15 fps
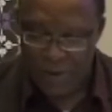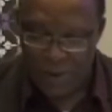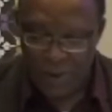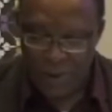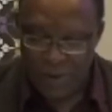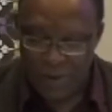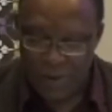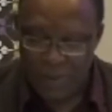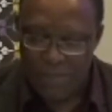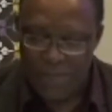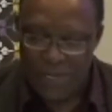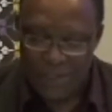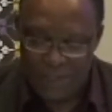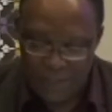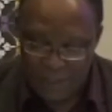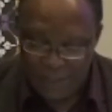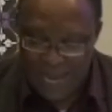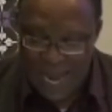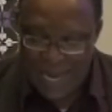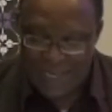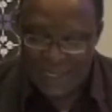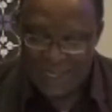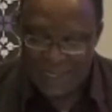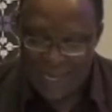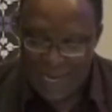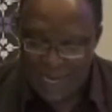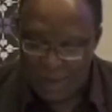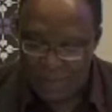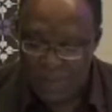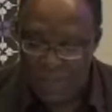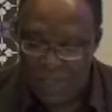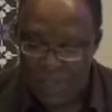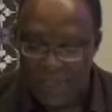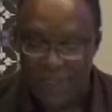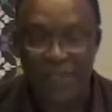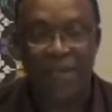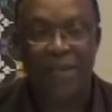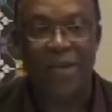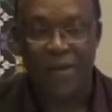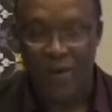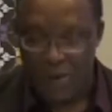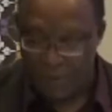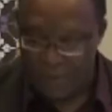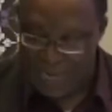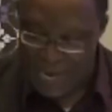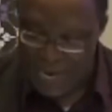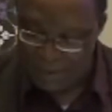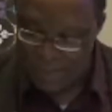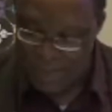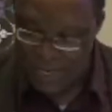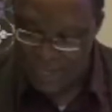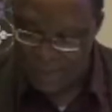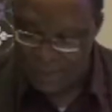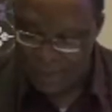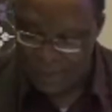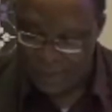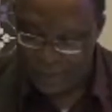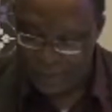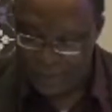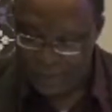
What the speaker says: or metrical undecidability of timelines.